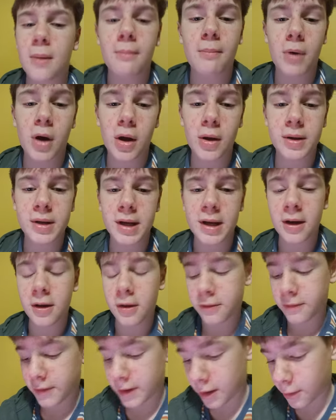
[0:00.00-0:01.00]
Might
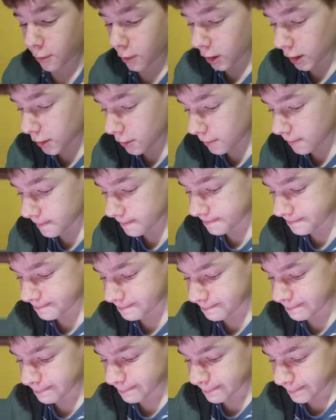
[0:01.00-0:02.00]
take a fair while
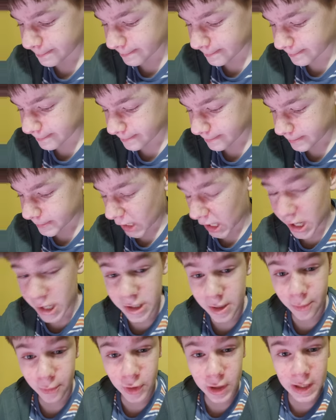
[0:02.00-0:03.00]

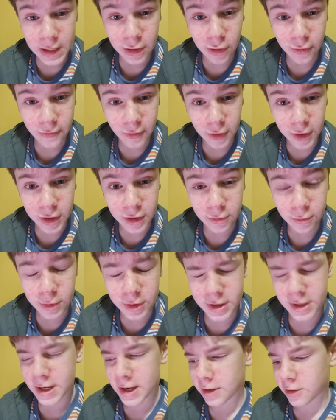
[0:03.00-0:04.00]
because I'm really not very good
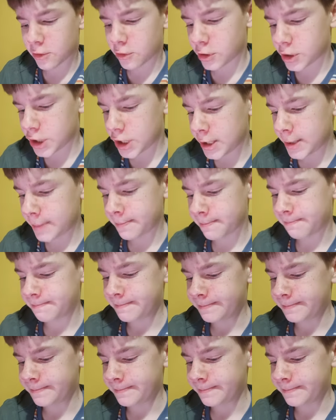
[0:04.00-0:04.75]
with technology.